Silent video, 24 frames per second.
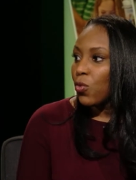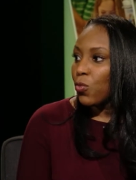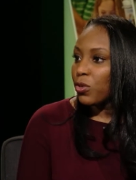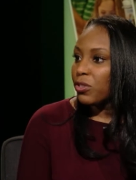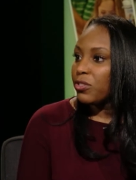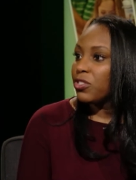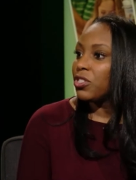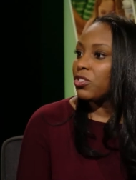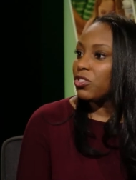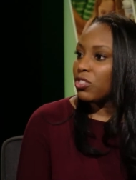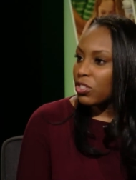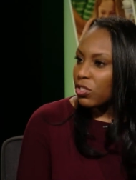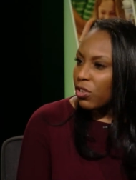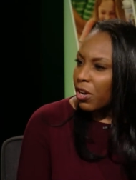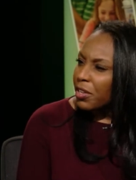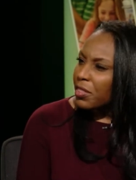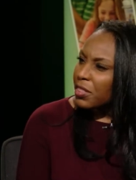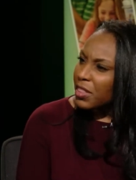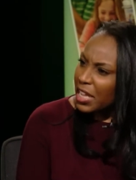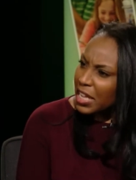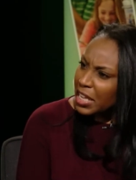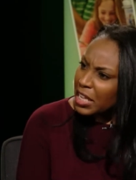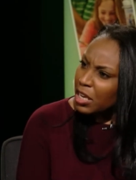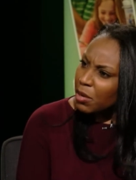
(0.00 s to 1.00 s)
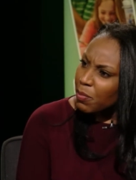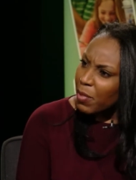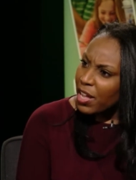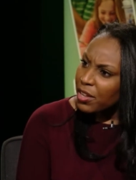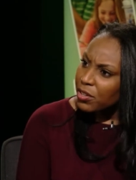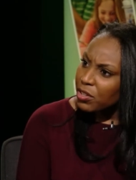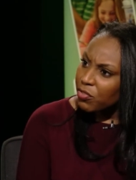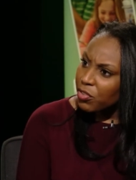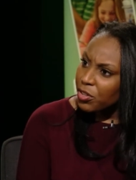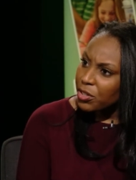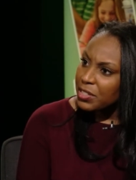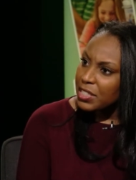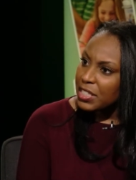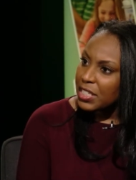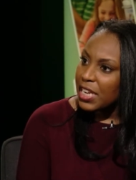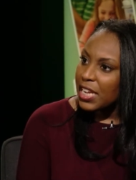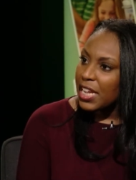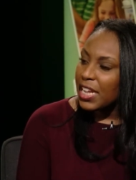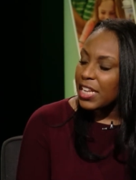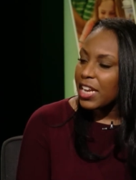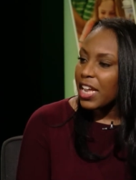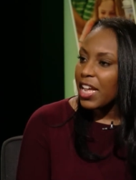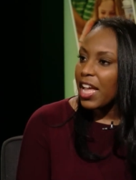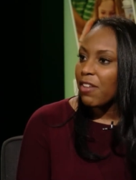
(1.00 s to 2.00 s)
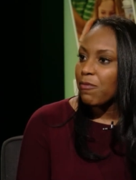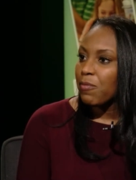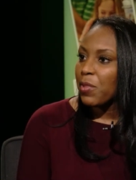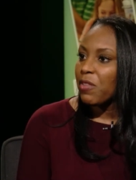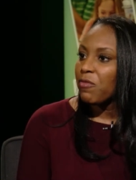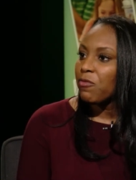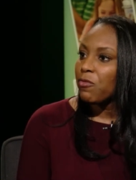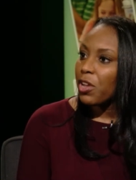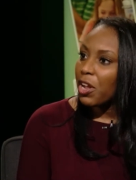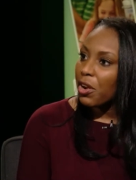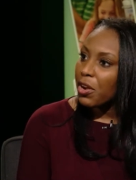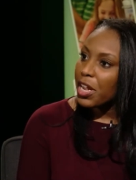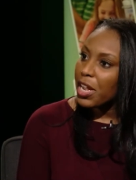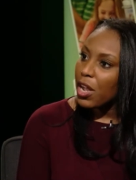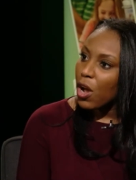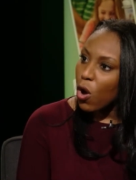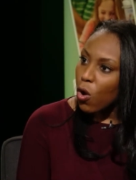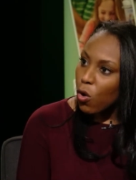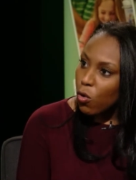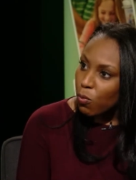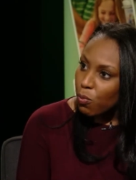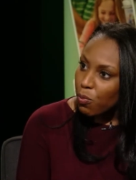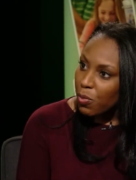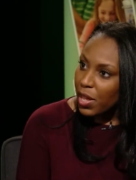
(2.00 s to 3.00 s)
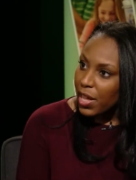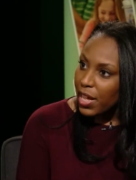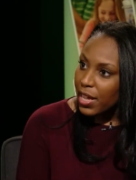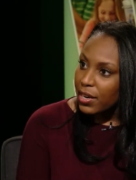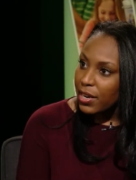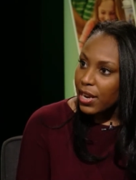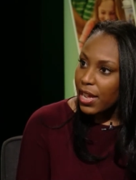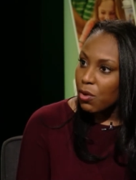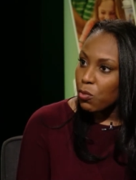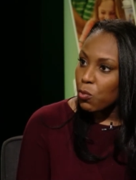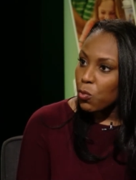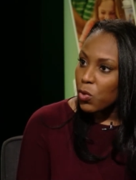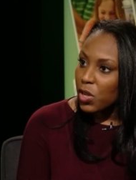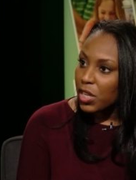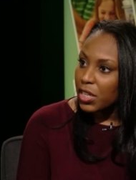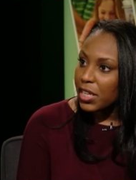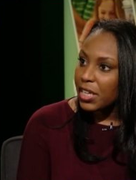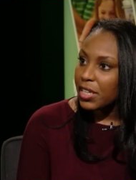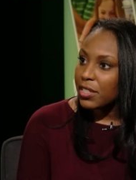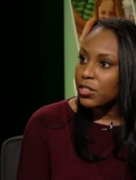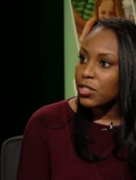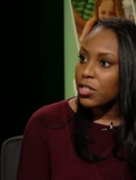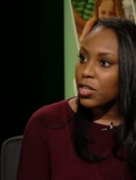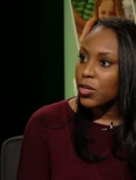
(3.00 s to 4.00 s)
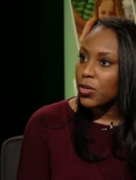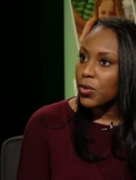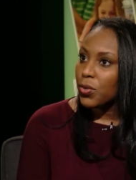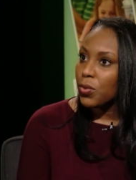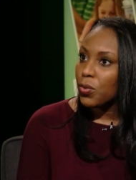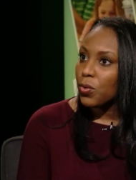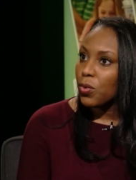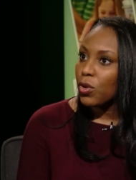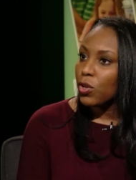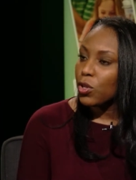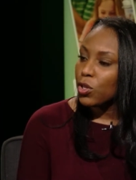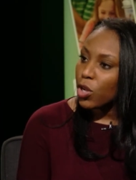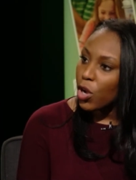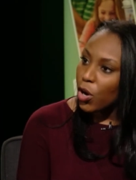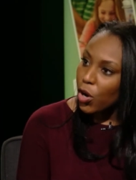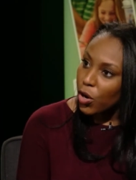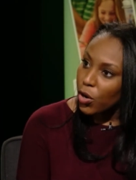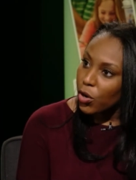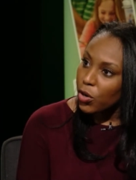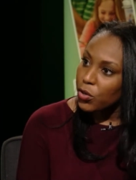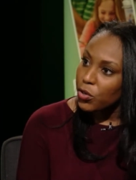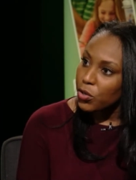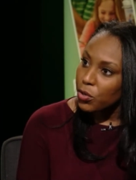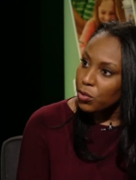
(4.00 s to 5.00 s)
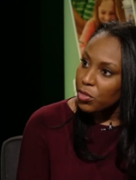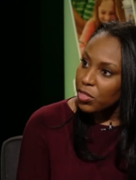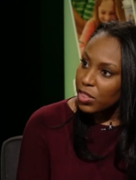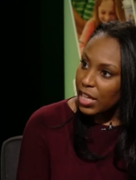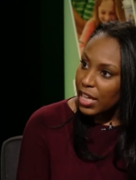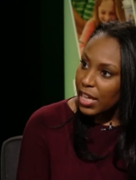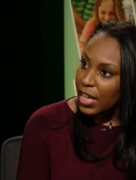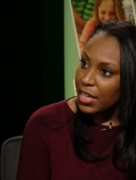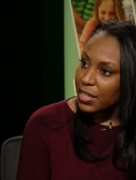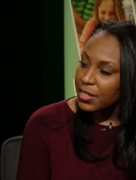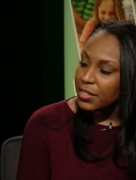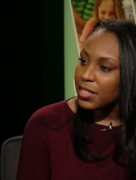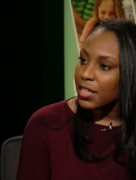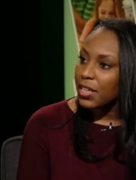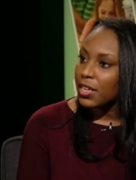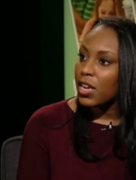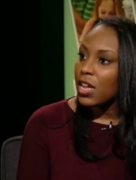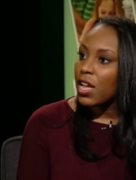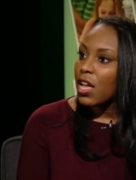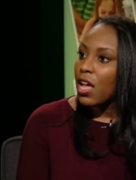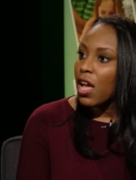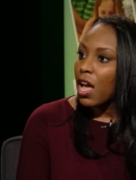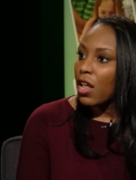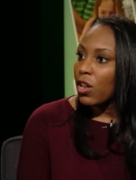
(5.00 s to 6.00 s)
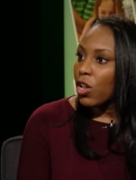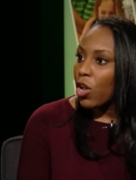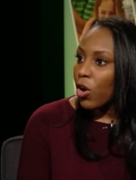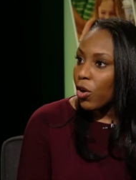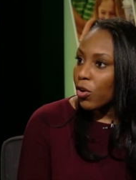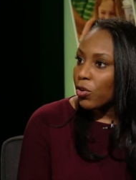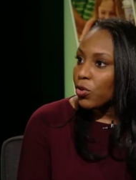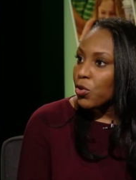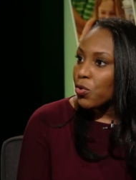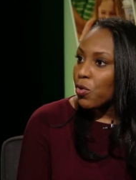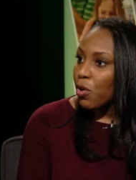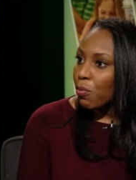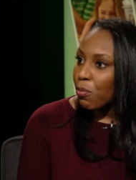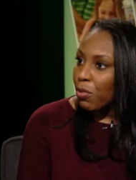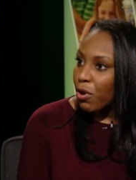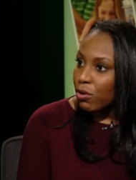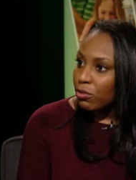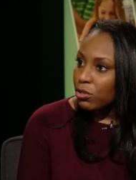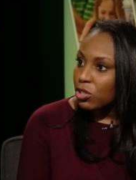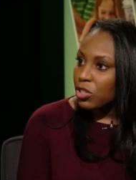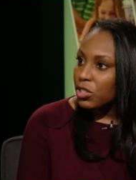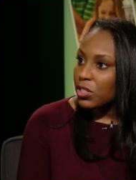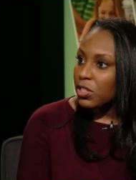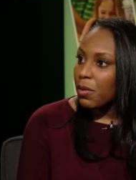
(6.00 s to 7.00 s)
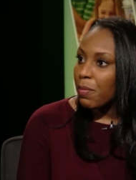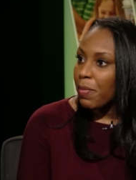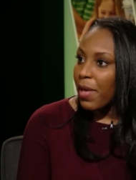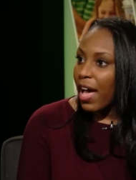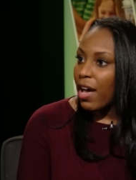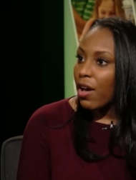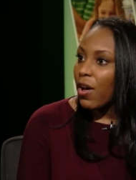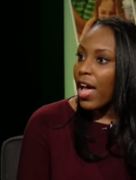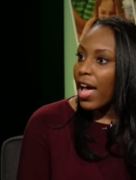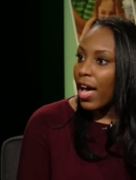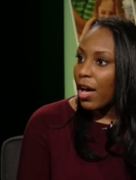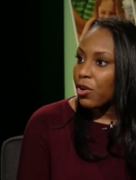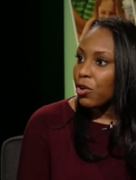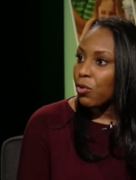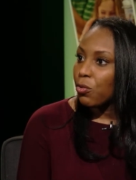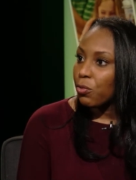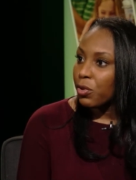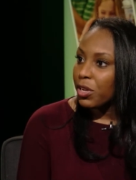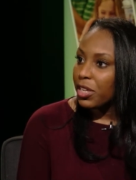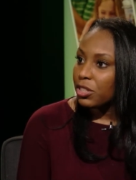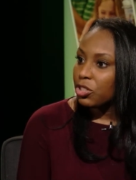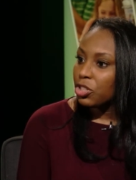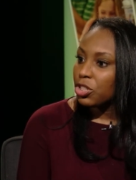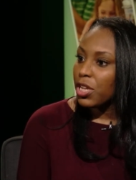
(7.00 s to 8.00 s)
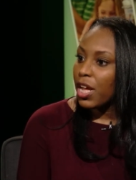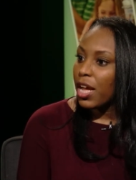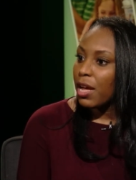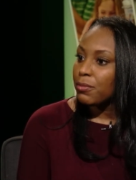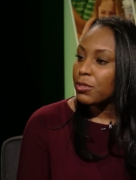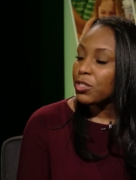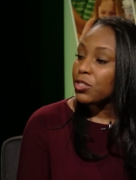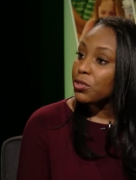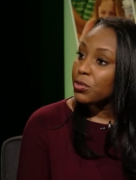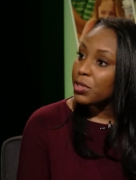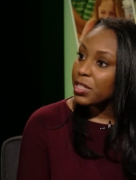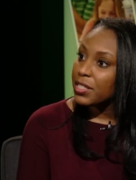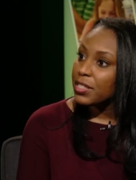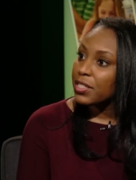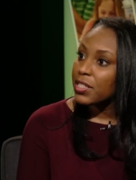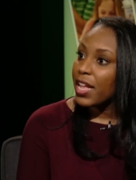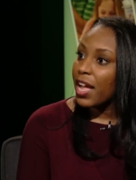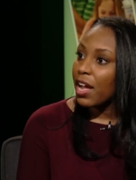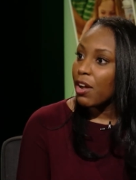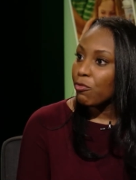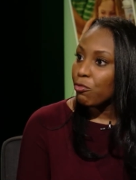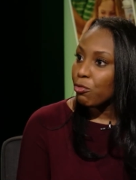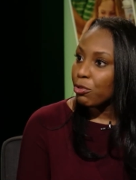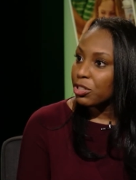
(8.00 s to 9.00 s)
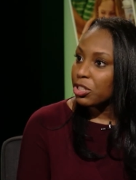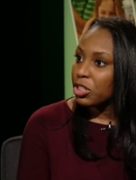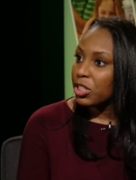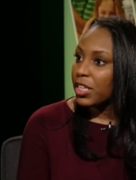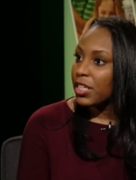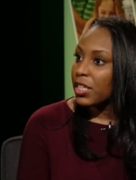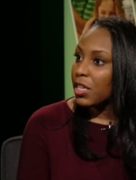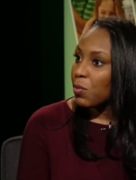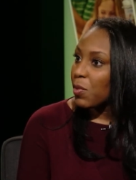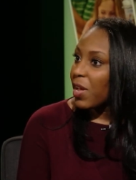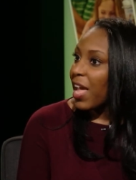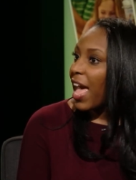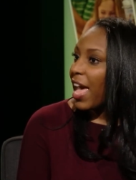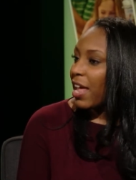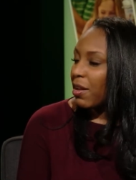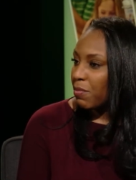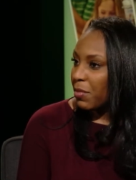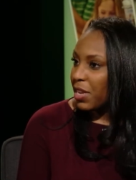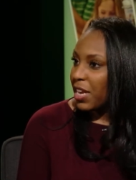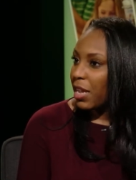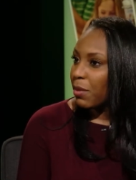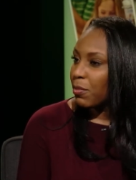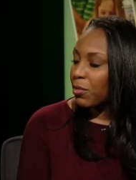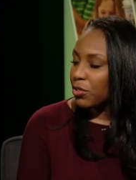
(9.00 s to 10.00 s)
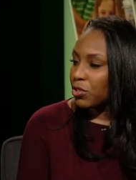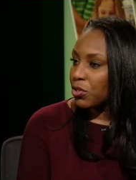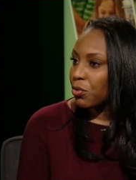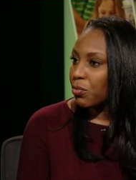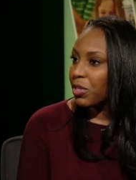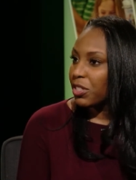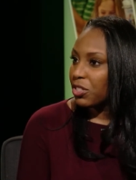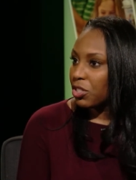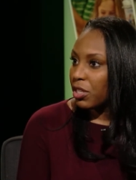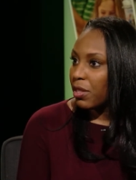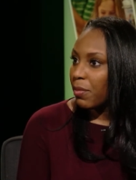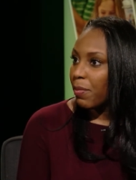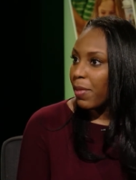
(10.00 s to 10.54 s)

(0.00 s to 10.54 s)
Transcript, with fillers: to just start thinking about mm-hmm. diversity, mm -hmm. and they have been very open and willing to learn new things and learn new approaches about how to reach um, students that unfortunately we hadn't been able to reach in